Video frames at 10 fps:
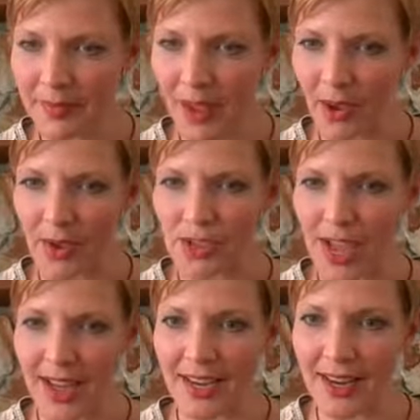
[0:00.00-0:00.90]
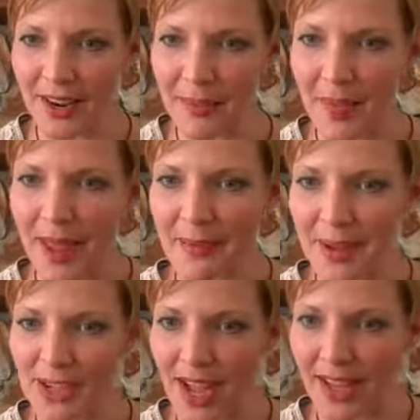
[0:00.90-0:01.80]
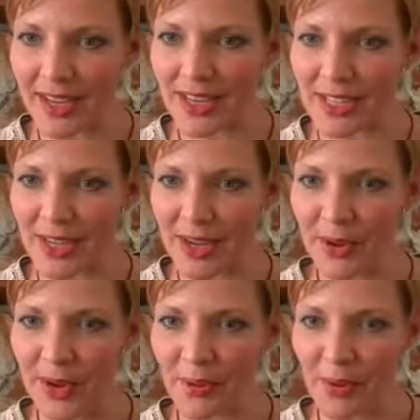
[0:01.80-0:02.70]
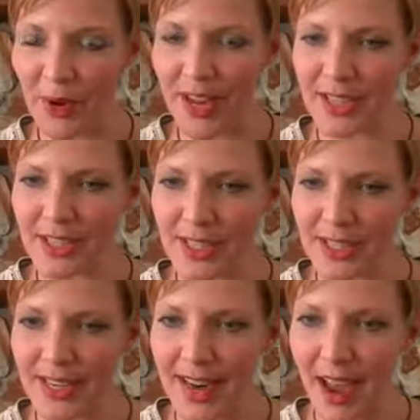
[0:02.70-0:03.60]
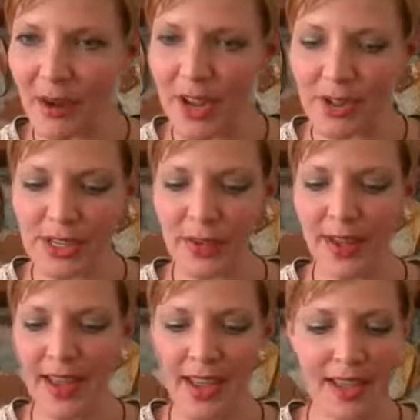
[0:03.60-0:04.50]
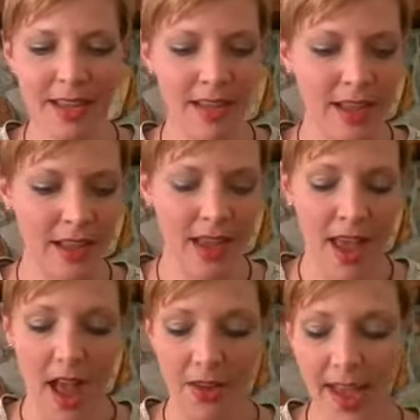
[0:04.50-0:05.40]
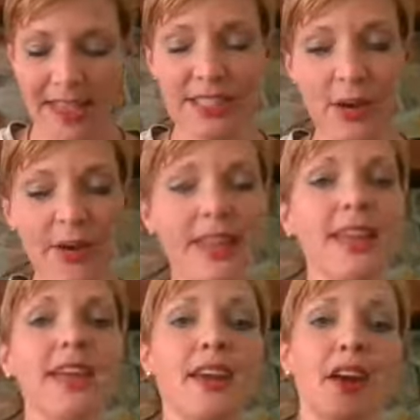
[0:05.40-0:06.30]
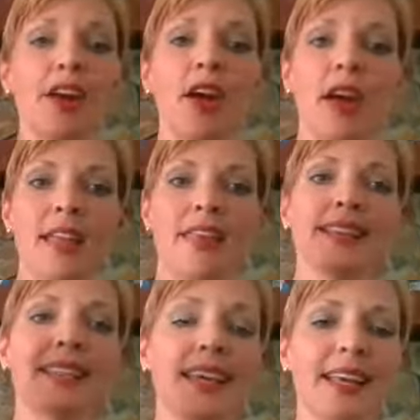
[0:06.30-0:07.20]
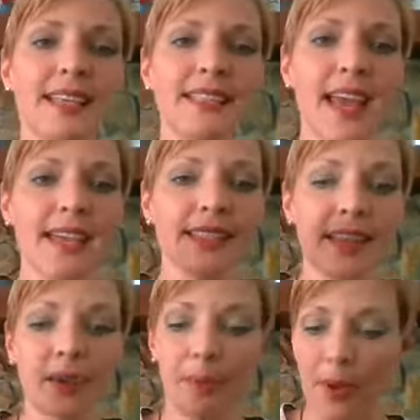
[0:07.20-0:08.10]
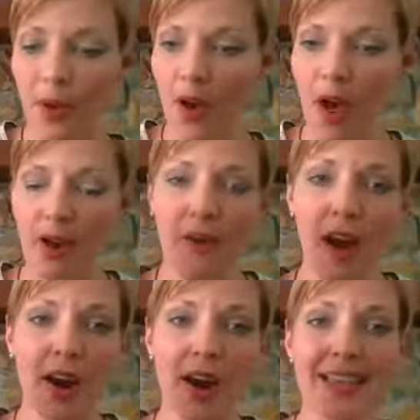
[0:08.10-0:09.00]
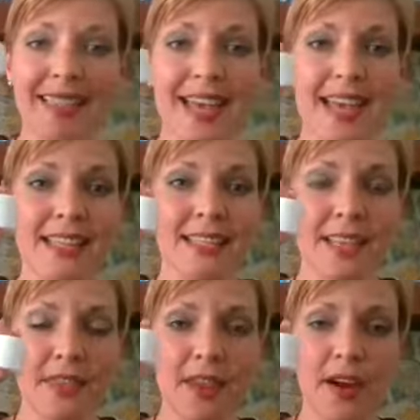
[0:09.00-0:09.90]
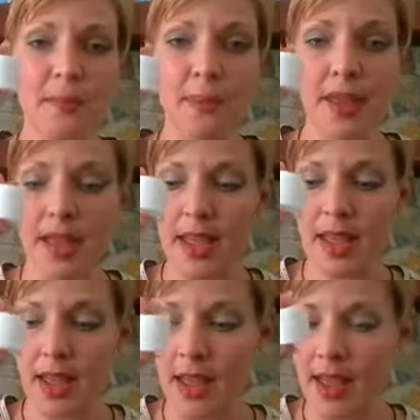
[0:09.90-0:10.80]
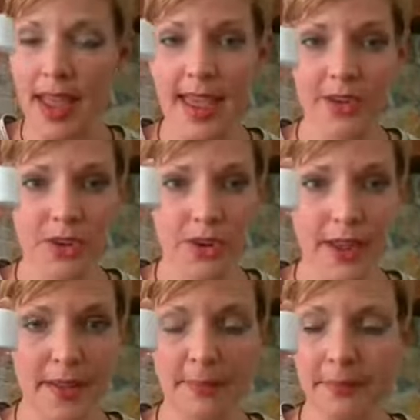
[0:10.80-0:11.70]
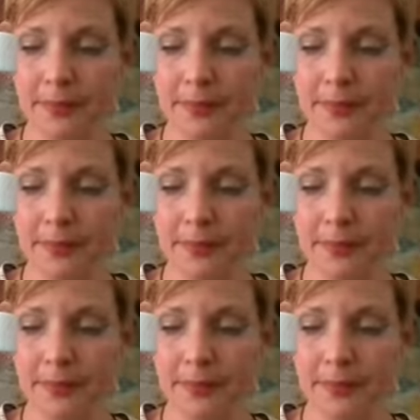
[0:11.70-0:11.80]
Uncle John, you're going to make me jealous too. Good morning, Susan. How are you doing? Okay, so in here, this is a sample of our Intense Therapy hand cream.